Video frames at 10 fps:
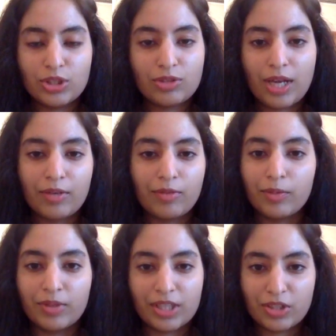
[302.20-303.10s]
trying to
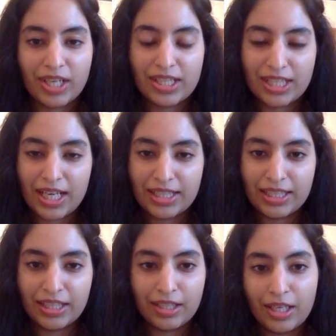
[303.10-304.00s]
run with this crazy
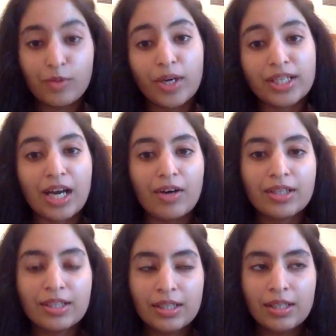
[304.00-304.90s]
idea, and it worked out.
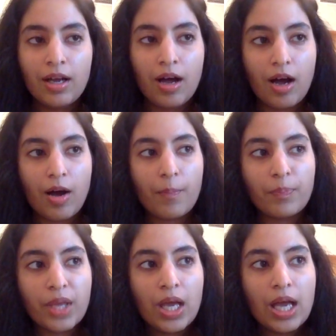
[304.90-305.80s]

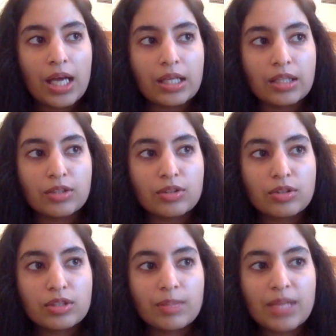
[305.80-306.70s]
Um, and
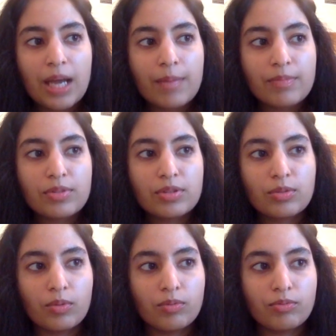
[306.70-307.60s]

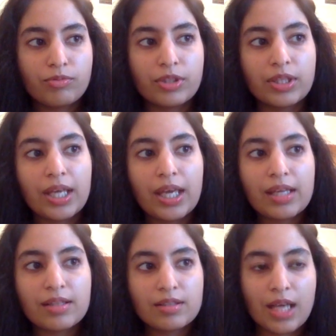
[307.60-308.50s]
sometimes for
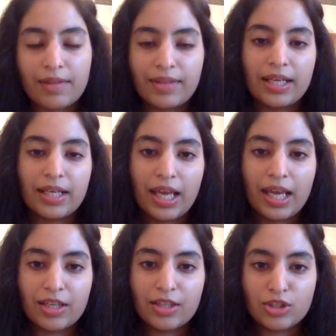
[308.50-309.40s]
kids at that
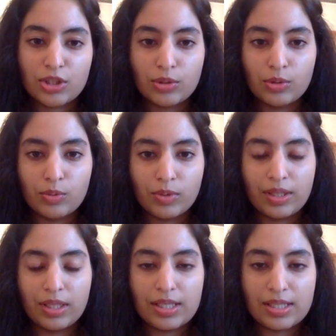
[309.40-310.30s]
age to
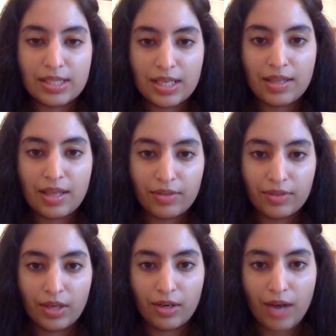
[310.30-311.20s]
really see that
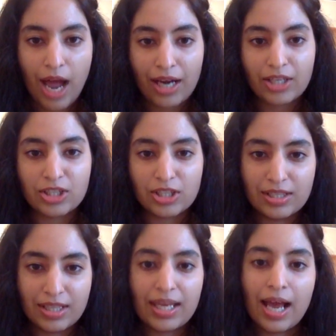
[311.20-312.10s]
their
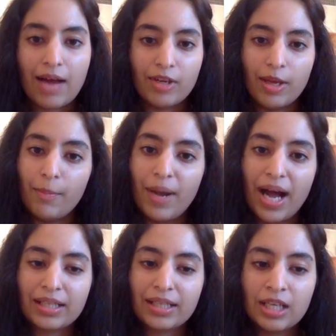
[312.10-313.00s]
actions can have an
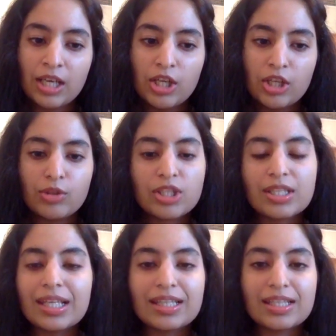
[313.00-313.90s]
impact, you just
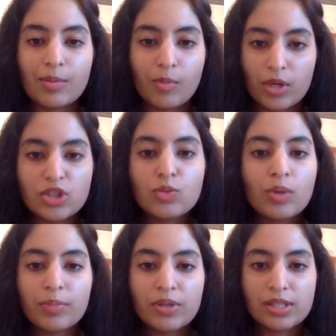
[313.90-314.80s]
need someone, just
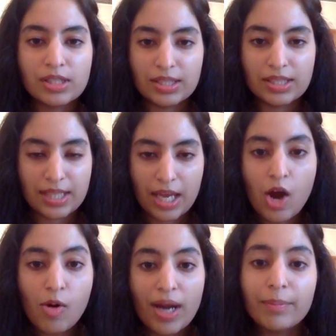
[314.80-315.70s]
one person, to say,
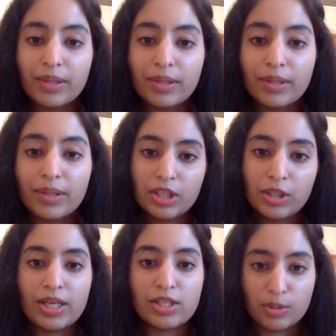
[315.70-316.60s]
"Oh, I believe in
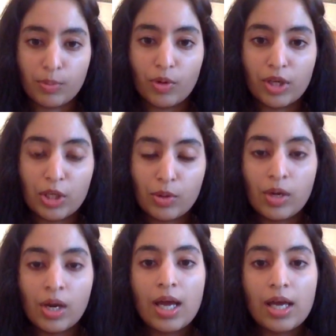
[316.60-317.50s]
you. I support
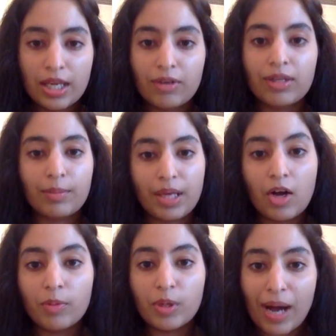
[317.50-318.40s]
you. Here, let me
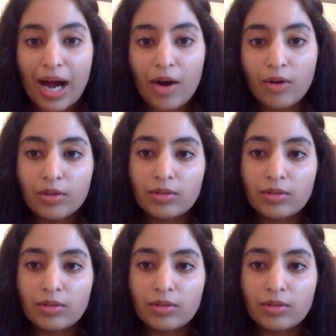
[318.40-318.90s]
help you out."